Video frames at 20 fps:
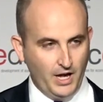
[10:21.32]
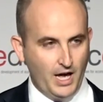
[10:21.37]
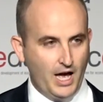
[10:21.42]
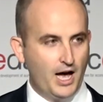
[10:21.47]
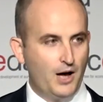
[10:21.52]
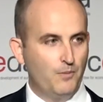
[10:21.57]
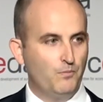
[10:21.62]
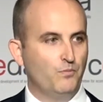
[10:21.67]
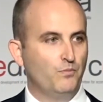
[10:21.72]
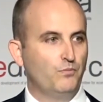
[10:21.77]

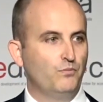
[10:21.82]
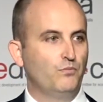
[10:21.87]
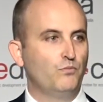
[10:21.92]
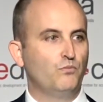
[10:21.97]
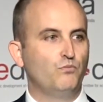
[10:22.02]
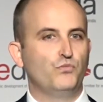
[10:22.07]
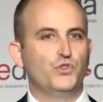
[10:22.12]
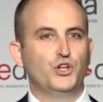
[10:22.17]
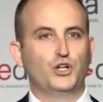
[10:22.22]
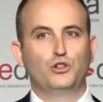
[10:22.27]

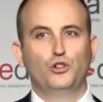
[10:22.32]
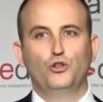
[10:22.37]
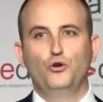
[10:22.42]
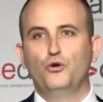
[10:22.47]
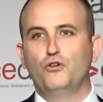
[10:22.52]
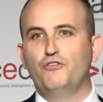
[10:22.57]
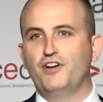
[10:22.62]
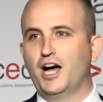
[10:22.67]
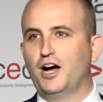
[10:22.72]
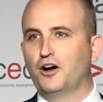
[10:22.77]
The
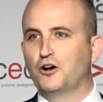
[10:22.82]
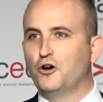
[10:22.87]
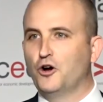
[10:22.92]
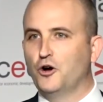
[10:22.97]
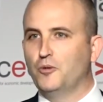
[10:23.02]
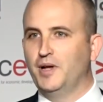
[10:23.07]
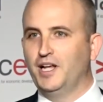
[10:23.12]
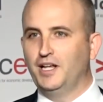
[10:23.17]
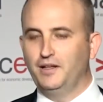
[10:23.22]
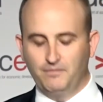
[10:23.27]
glue of our
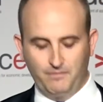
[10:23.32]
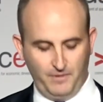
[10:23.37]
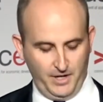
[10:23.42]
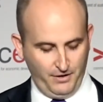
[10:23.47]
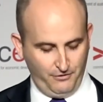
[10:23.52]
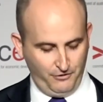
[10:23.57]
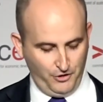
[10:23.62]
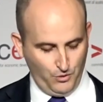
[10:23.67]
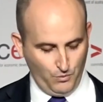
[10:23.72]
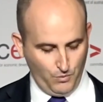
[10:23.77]
economy,
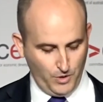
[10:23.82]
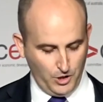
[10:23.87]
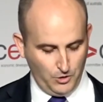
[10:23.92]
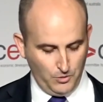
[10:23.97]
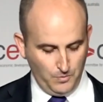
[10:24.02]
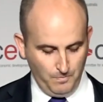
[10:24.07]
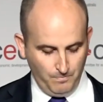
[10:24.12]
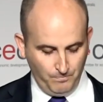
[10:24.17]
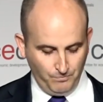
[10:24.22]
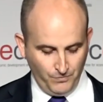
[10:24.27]
if you will.